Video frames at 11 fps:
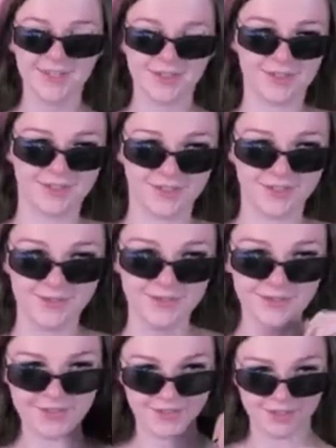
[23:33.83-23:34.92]
There
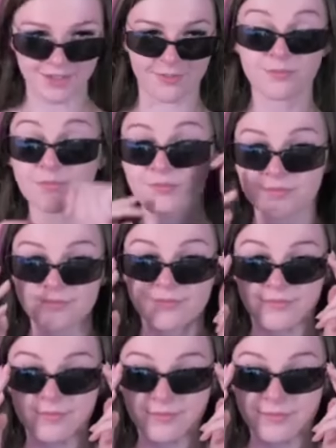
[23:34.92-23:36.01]
you go. Okay.